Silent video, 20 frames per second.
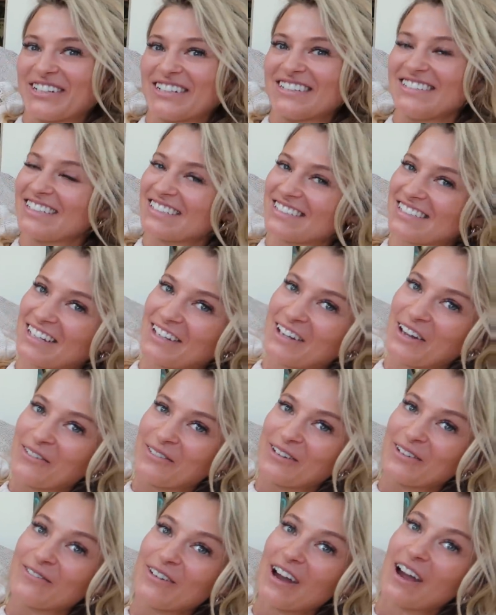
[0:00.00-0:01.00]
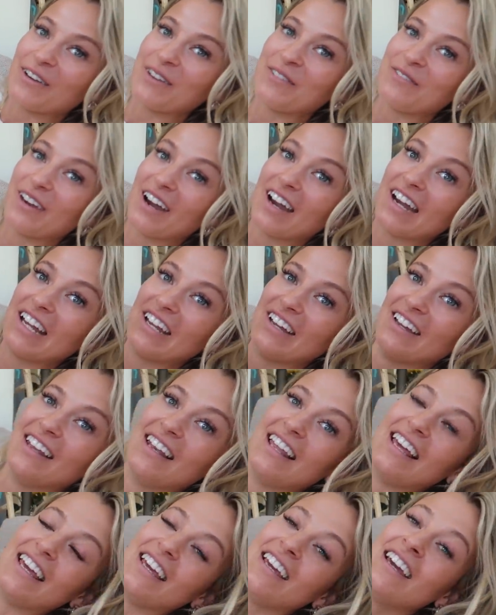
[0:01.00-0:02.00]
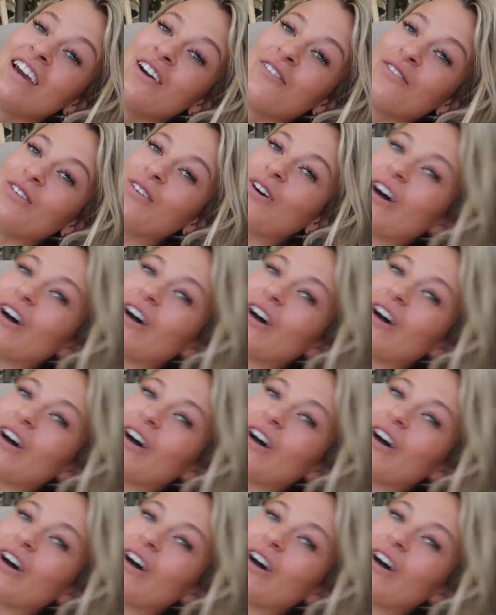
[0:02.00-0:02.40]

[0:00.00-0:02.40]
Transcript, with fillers: ones, yes I know we're very, very early. We're